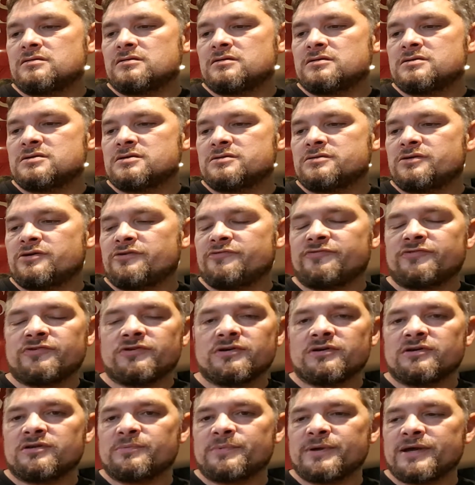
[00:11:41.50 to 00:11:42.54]
I don't know if I'm
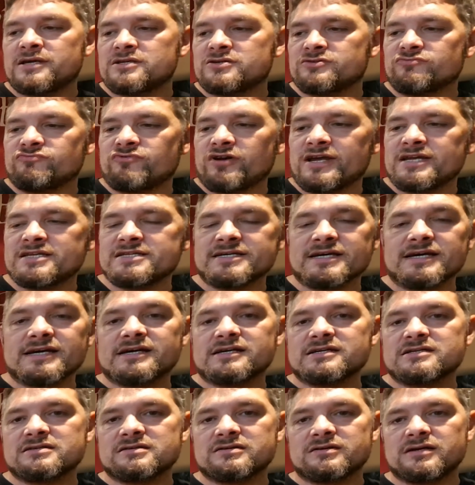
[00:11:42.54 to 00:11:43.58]
going to be able to rate it
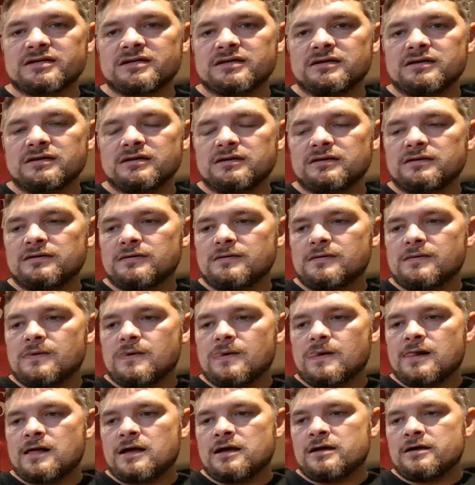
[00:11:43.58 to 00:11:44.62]
because I
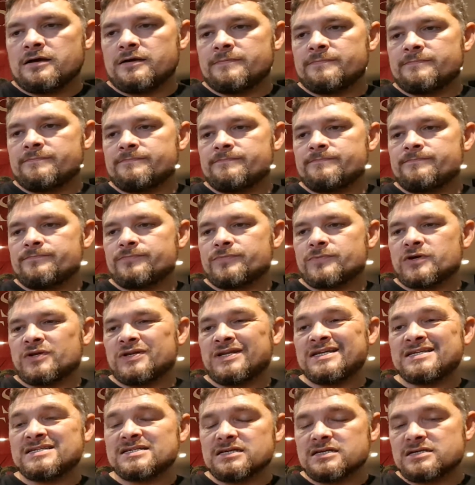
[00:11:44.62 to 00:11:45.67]
um, I
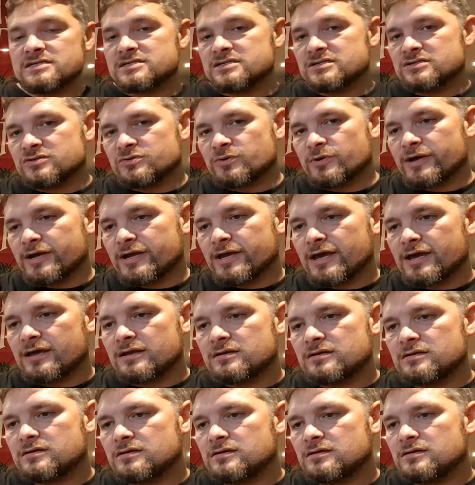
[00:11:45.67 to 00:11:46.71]
need to listen to it
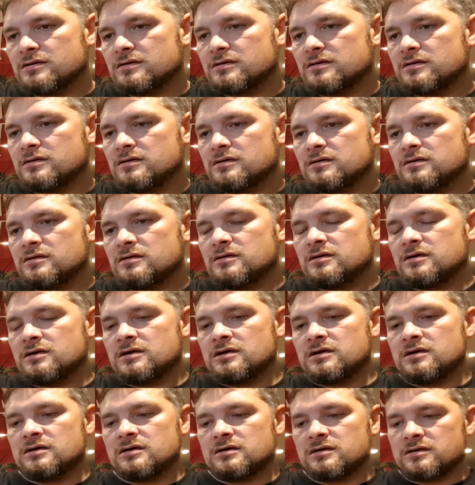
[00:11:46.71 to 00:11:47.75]
again
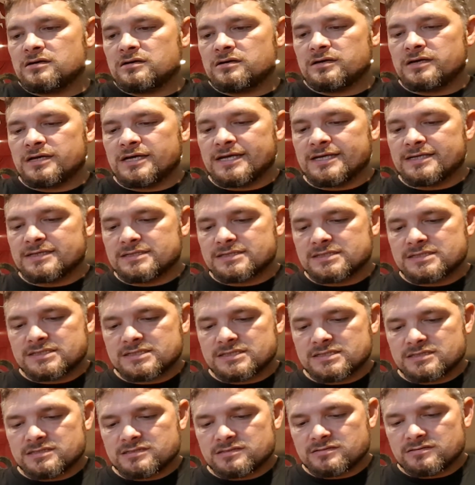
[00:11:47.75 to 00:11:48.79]
uh,
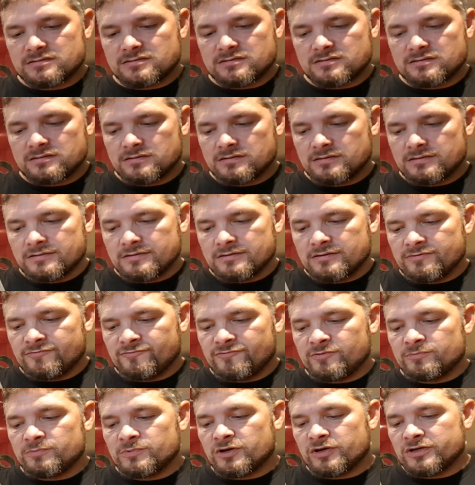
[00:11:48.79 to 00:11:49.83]
it's
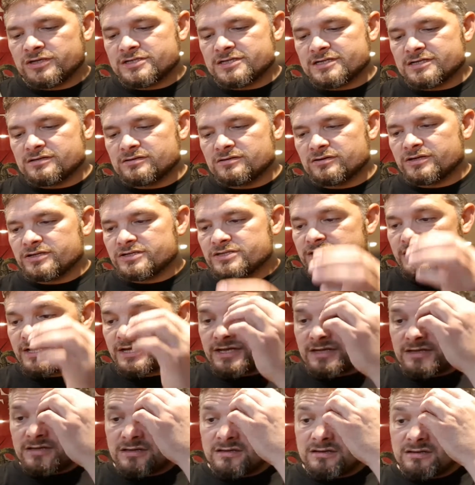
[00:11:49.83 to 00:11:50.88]
from
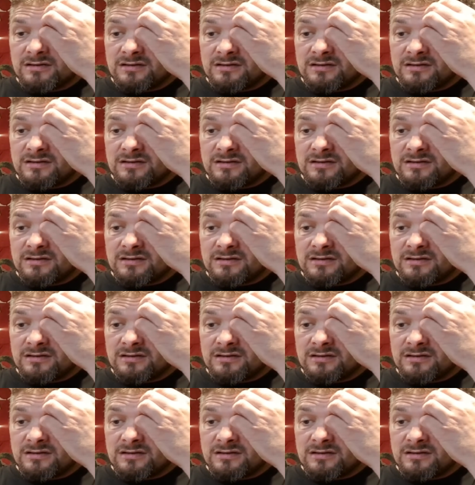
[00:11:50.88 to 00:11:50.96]
1990